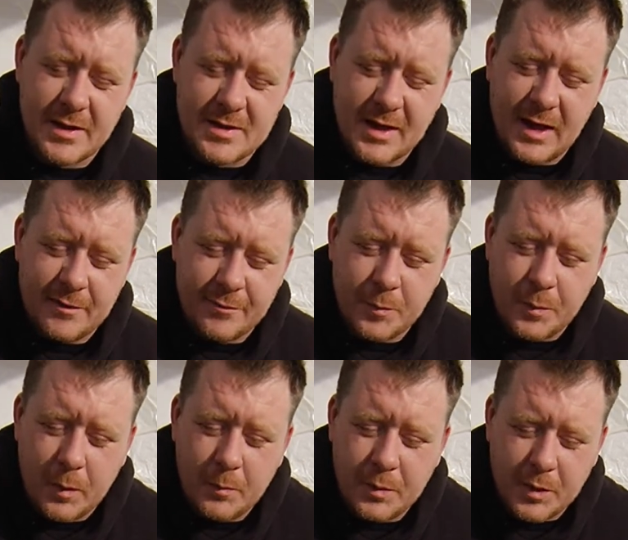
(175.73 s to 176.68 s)
it did have a
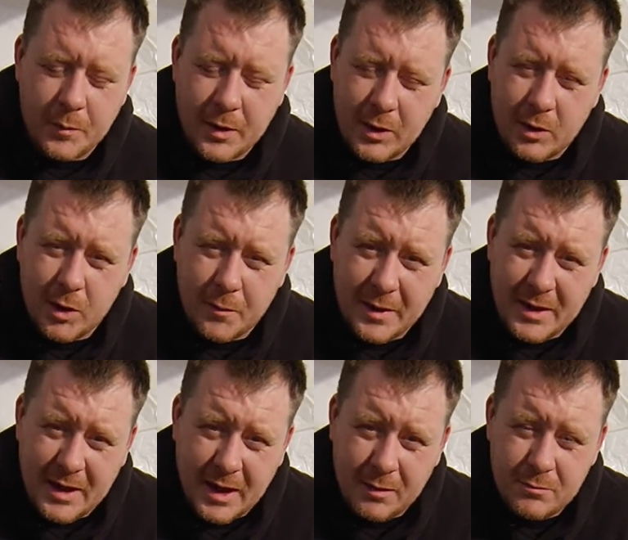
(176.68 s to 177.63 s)
bumper that went all the way
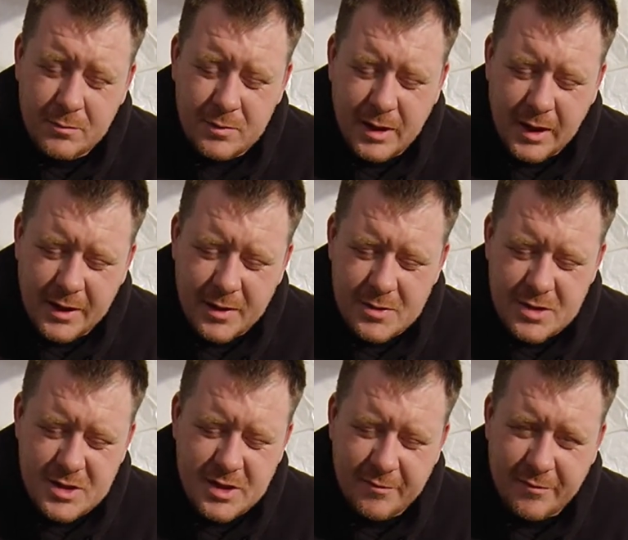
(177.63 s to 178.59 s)
down. It used to
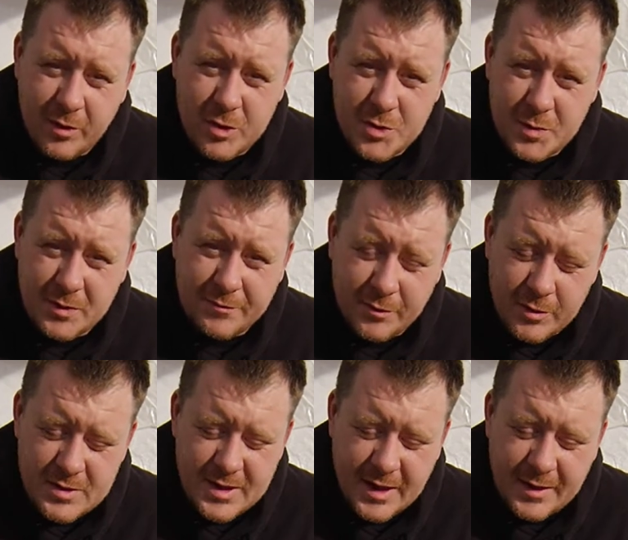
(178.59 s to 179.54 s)
sit flush with the
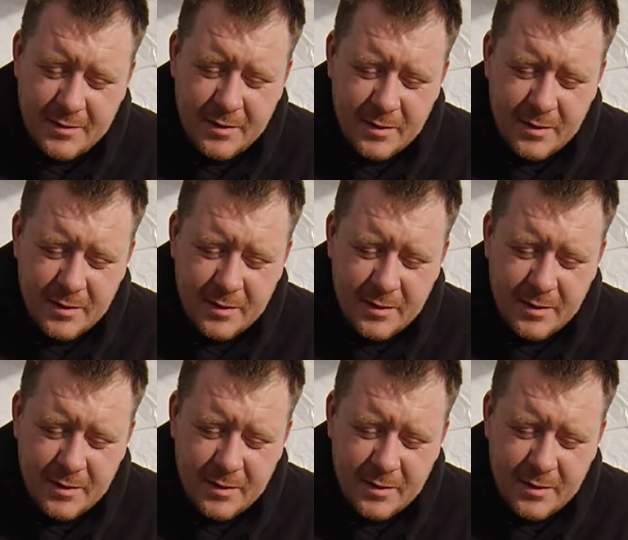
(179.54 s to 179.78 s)
front end.